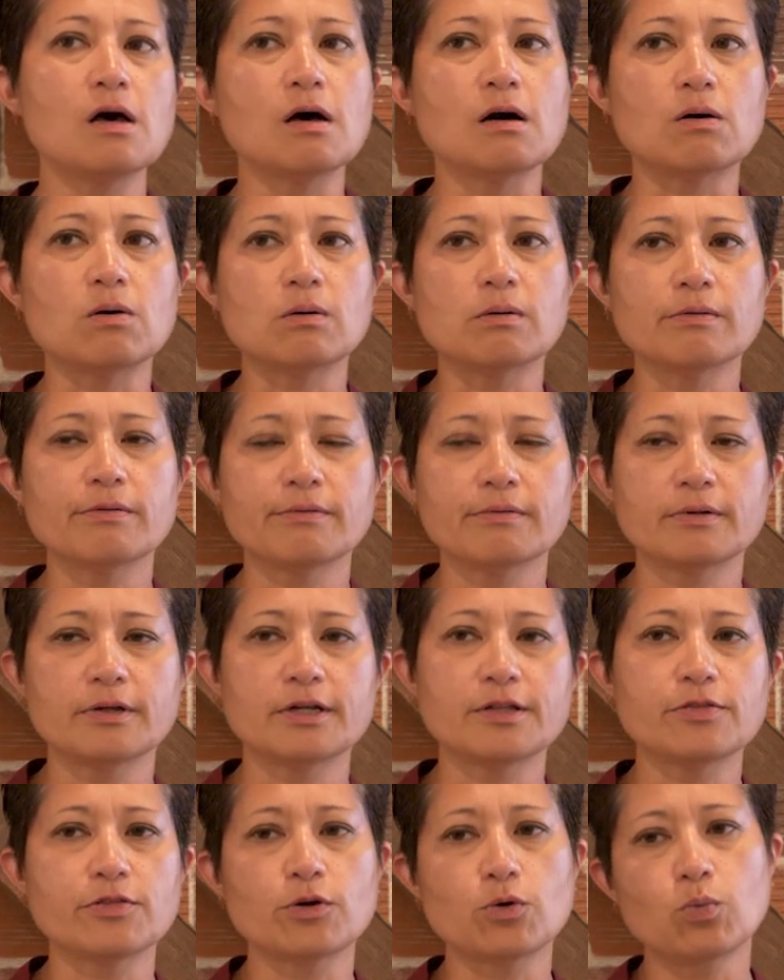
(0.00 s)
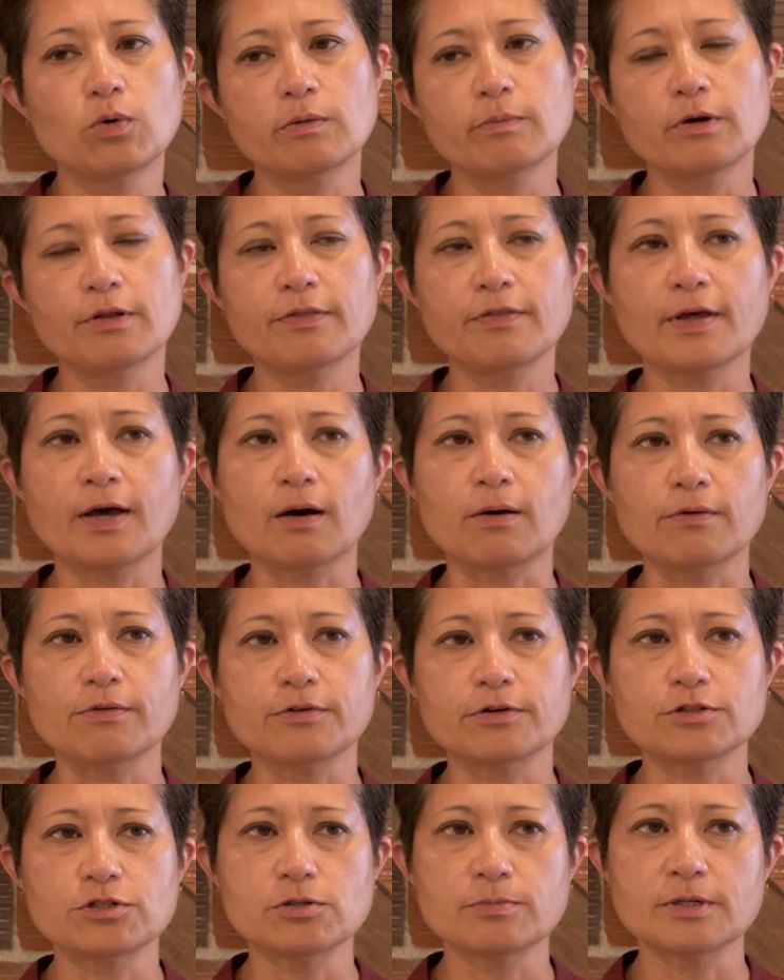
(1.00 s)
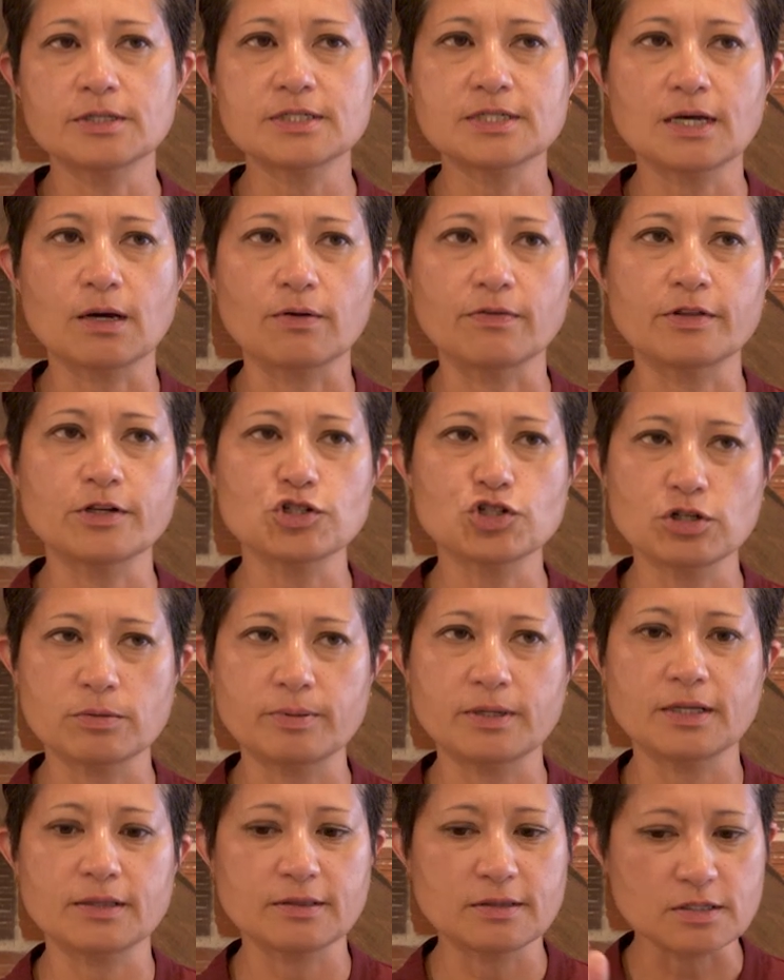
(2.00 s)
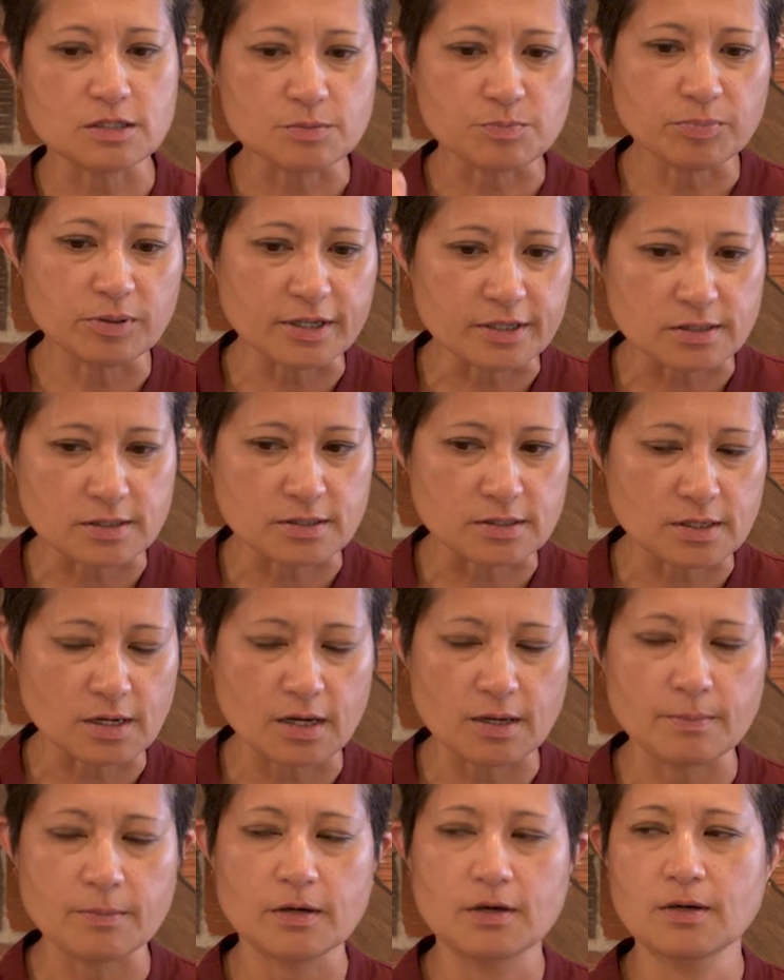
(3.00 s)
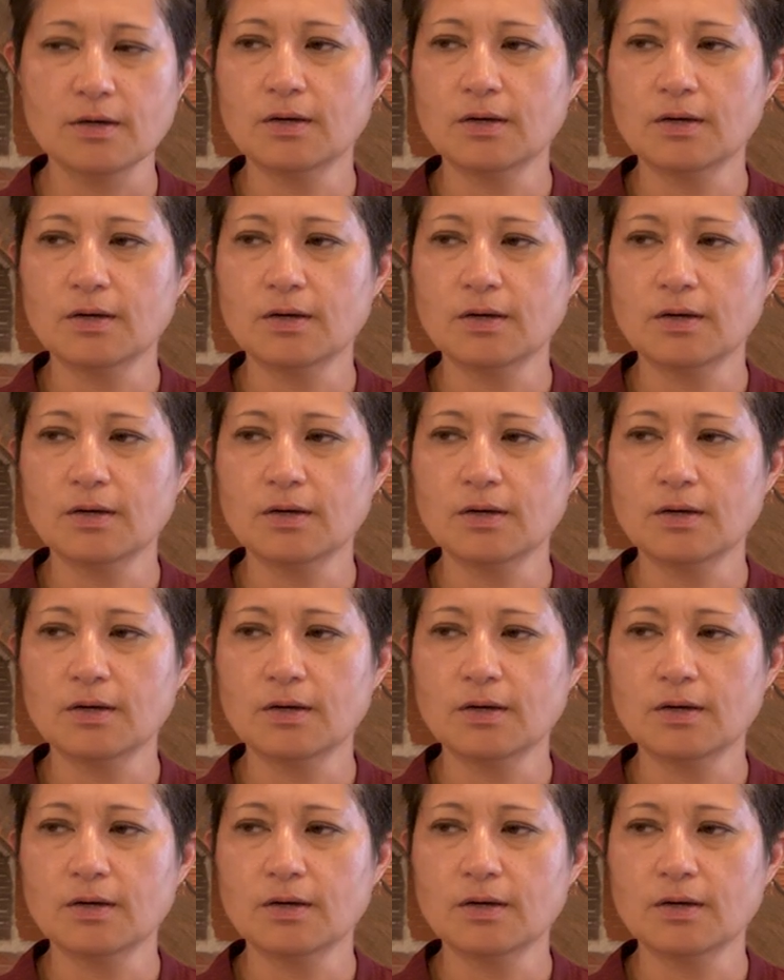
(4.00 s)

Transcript: oh, if they're 1 month out, they're 2 months out, they should be at this place in time.